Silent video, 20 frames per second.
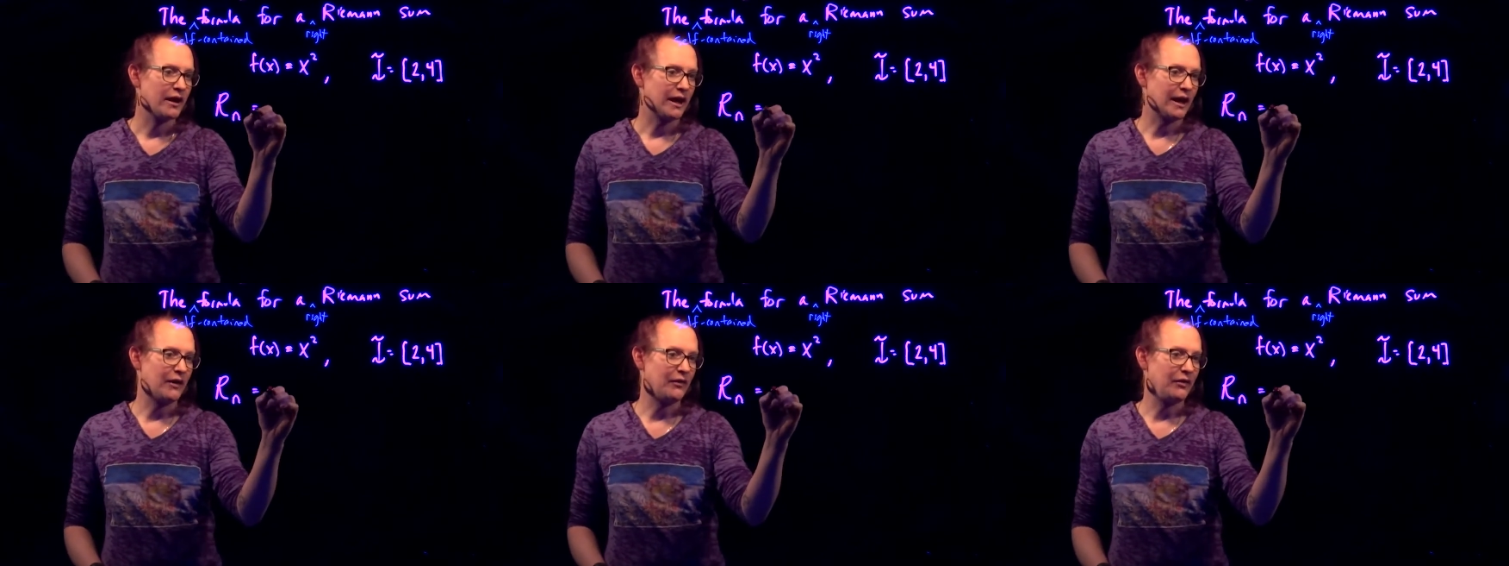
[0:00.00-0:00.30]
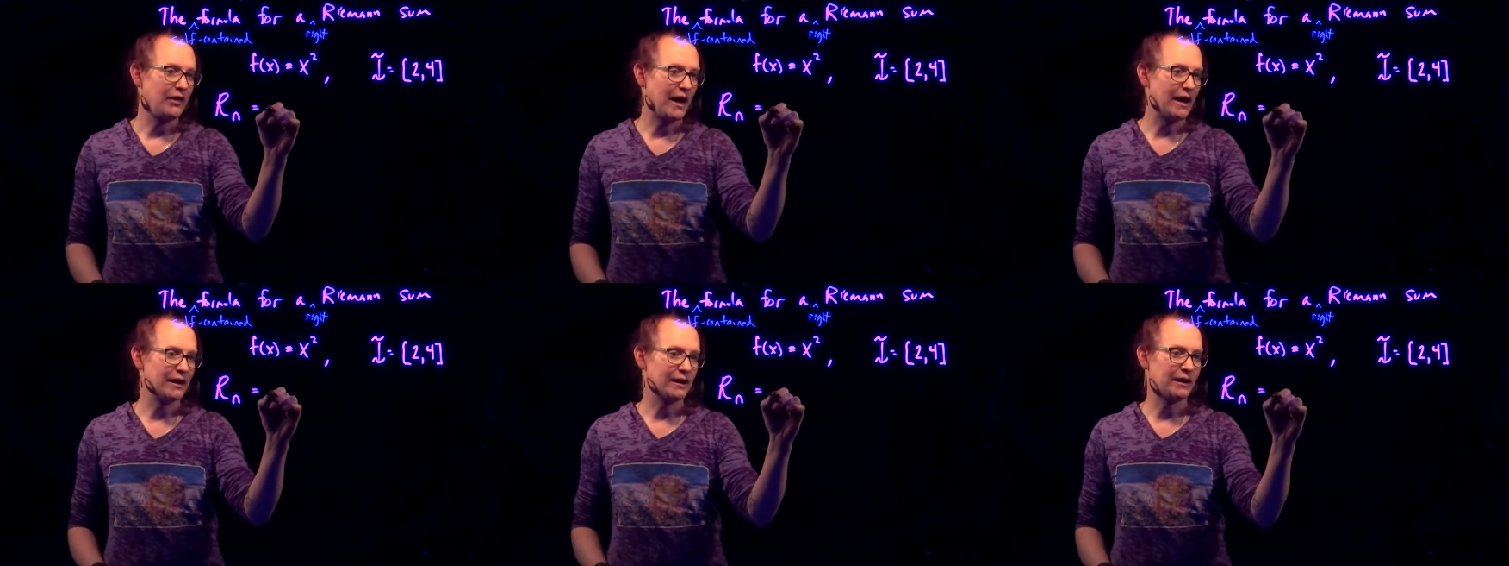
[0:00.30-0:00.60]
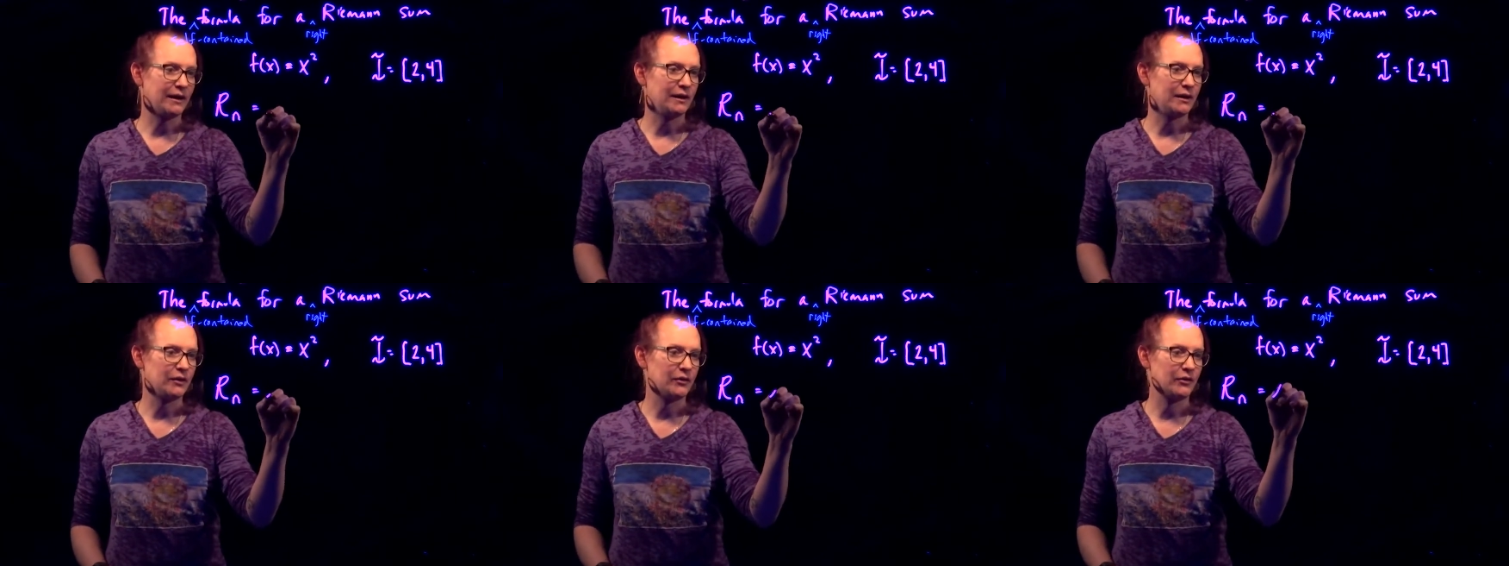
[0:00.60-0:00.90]
and that
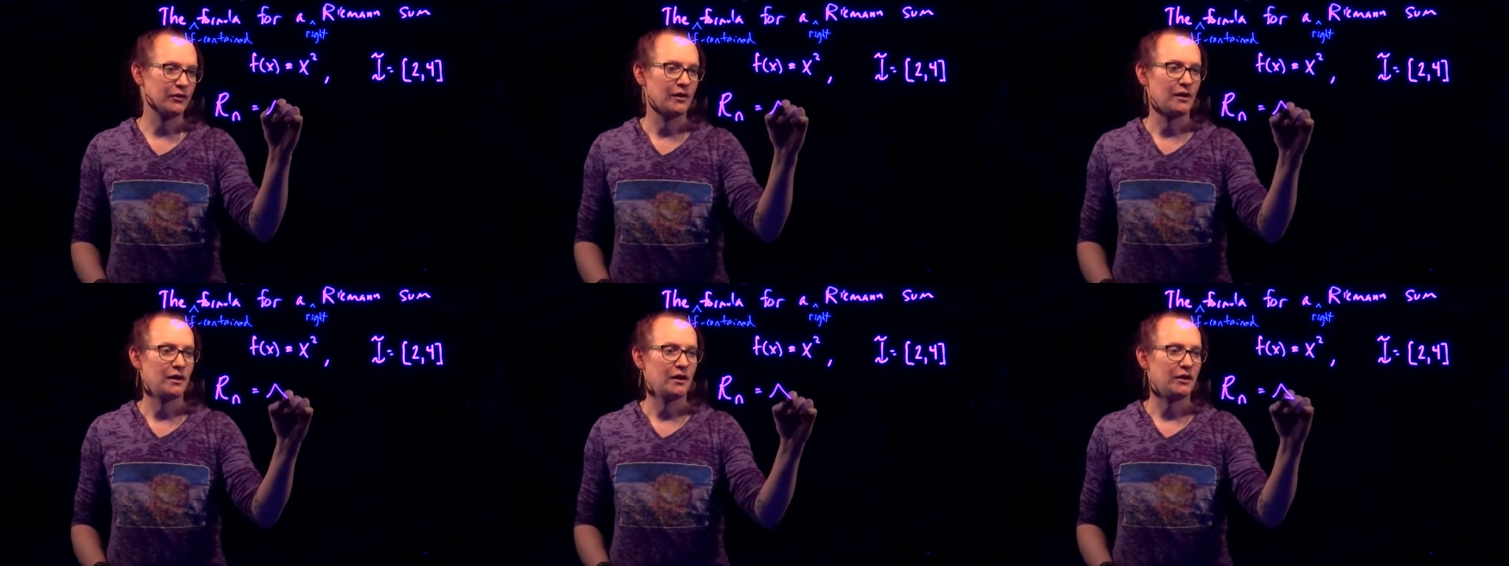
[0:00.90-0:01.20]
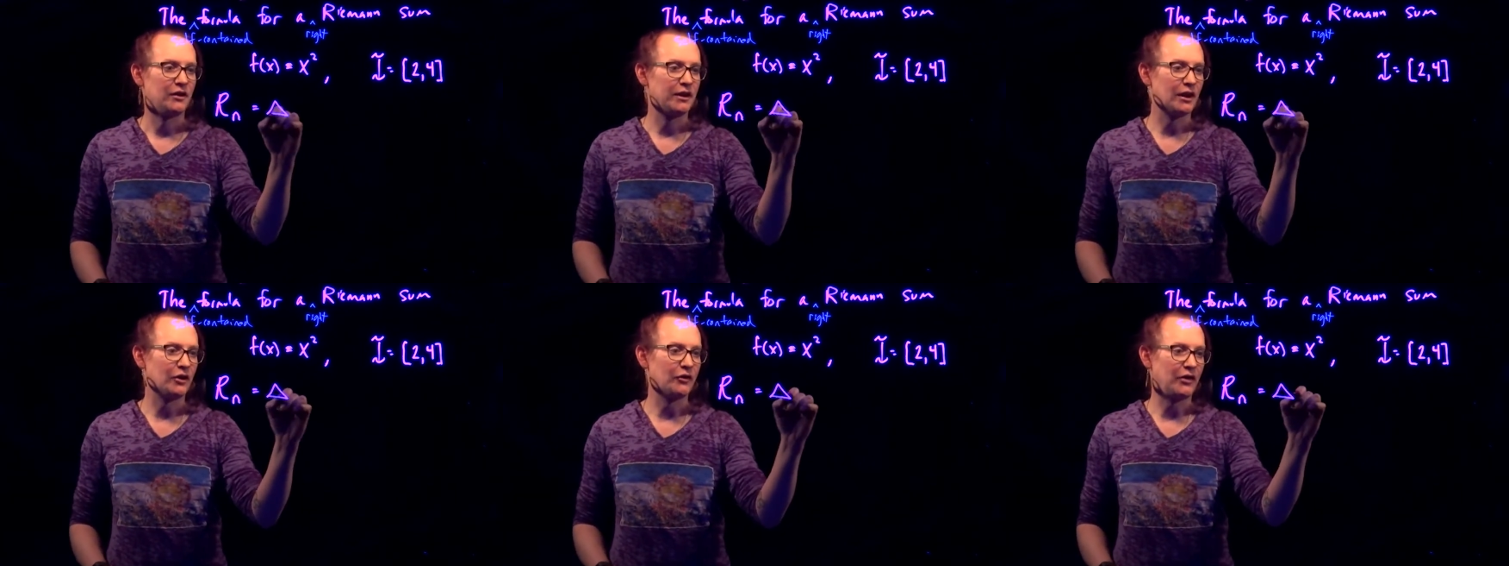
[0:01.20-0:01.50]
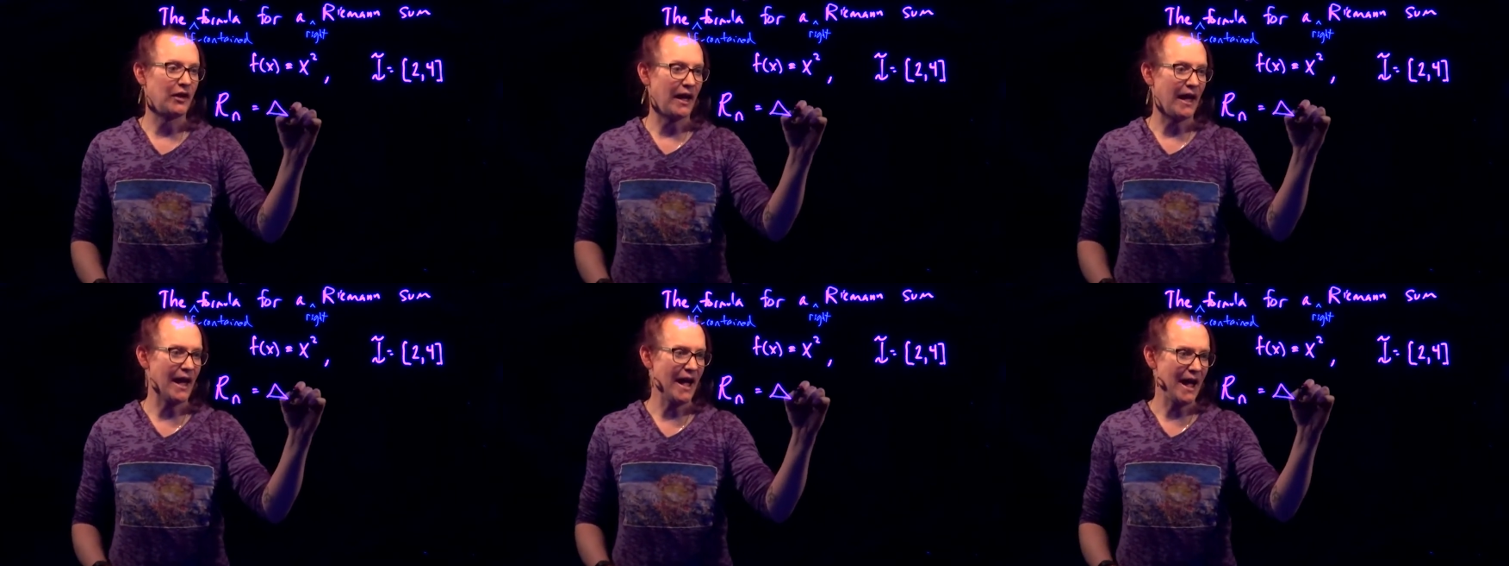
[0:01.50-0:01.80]
is
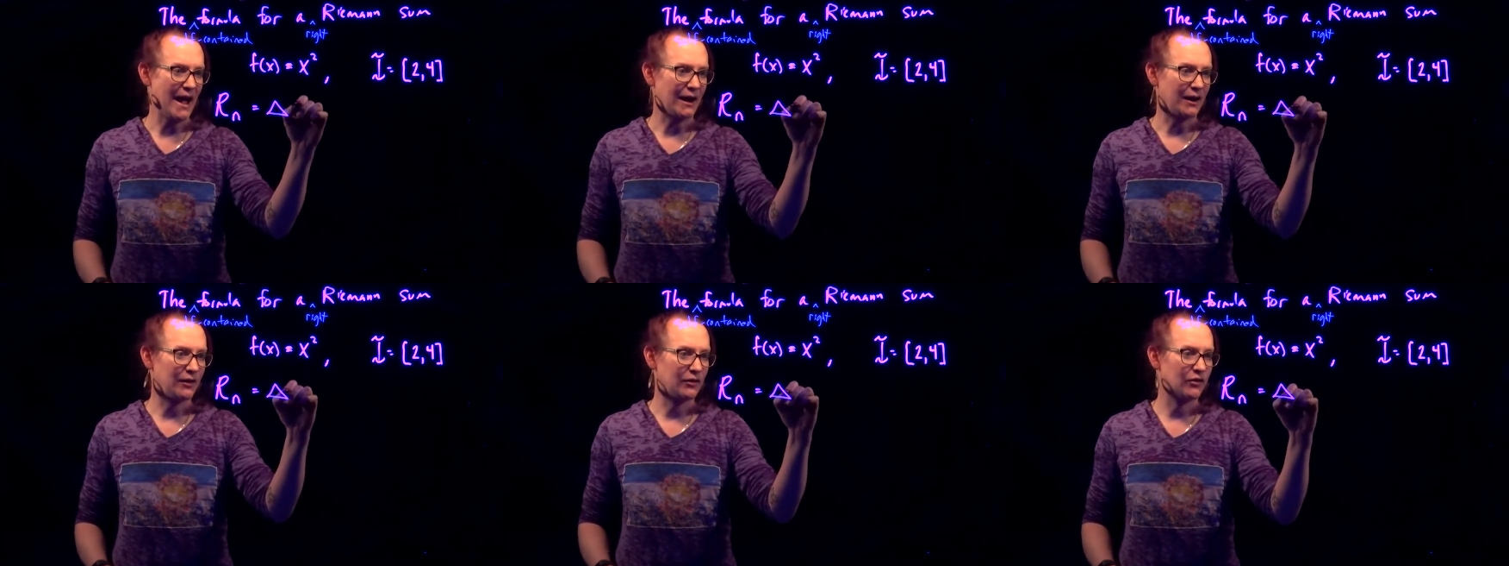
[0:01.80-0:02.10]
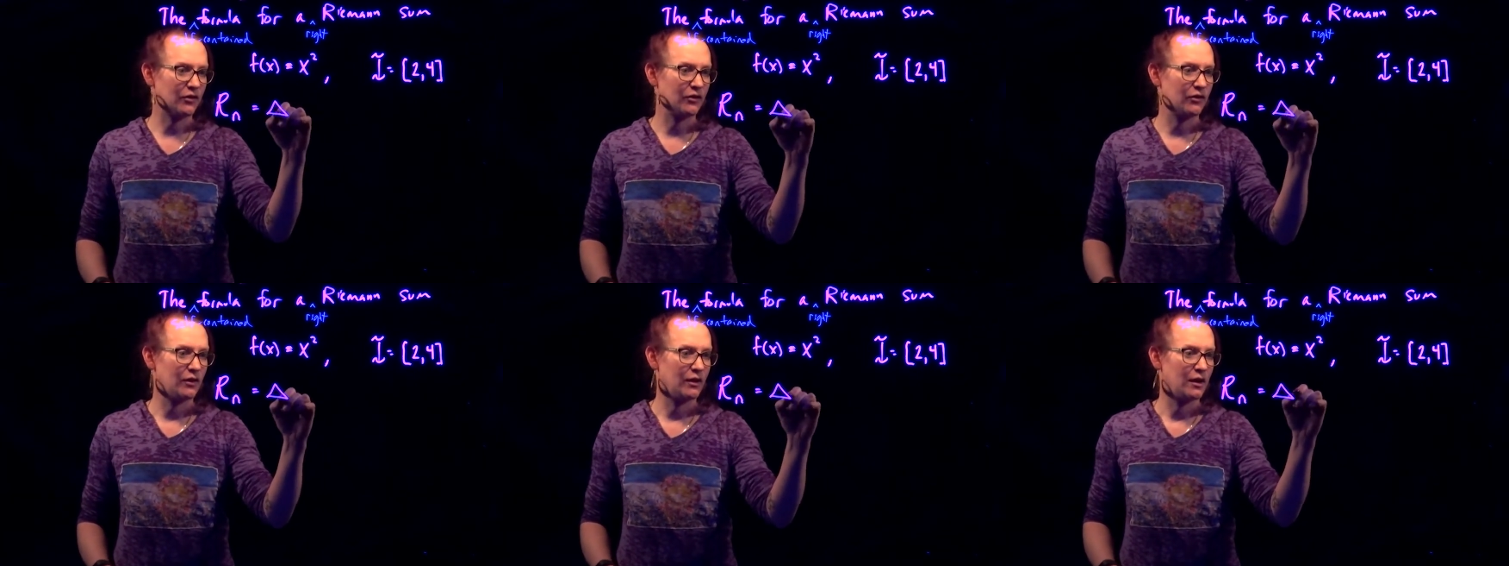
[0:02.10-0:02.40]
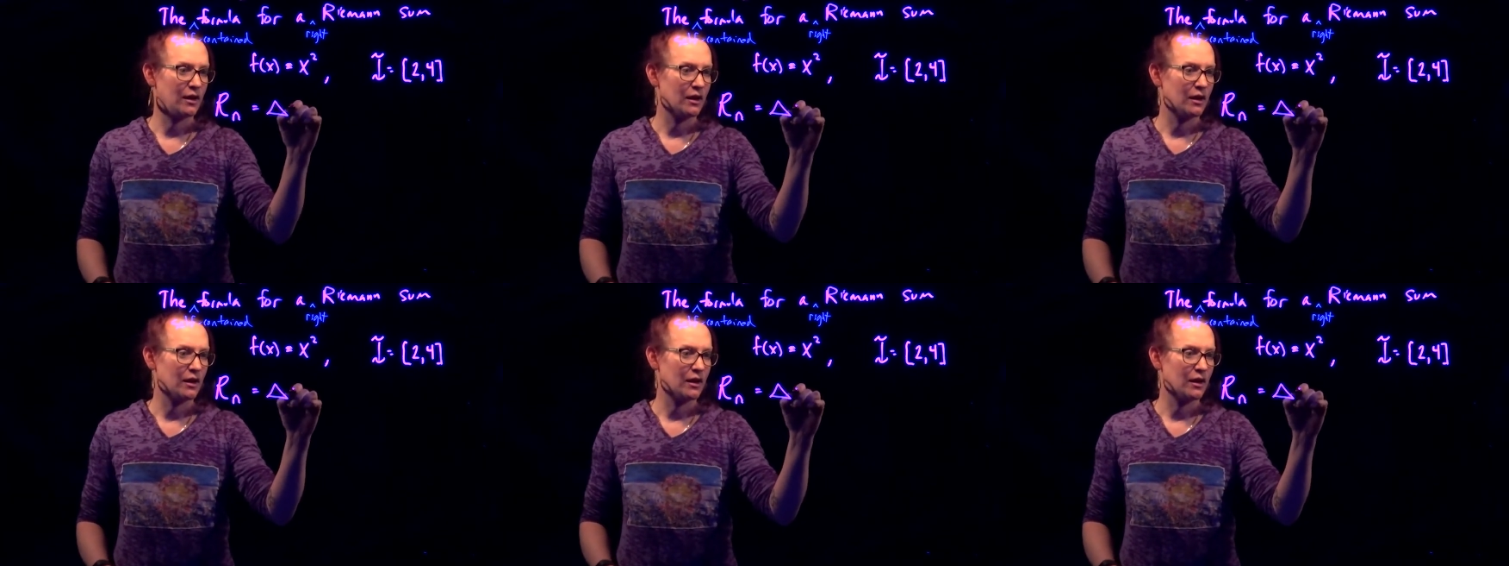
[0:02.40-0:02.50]
delta x